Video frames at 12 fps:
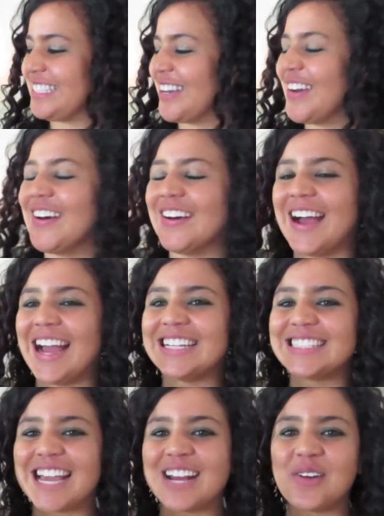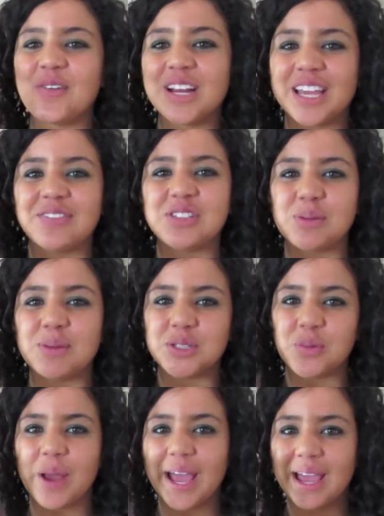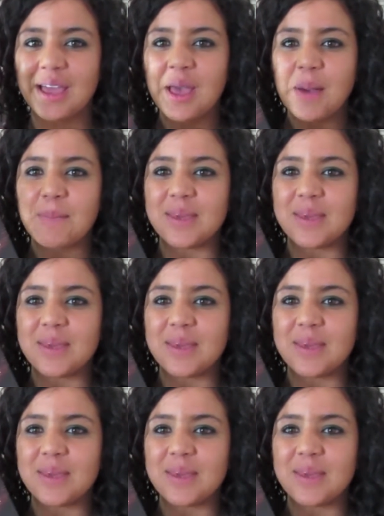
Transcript: I don't want to give too much away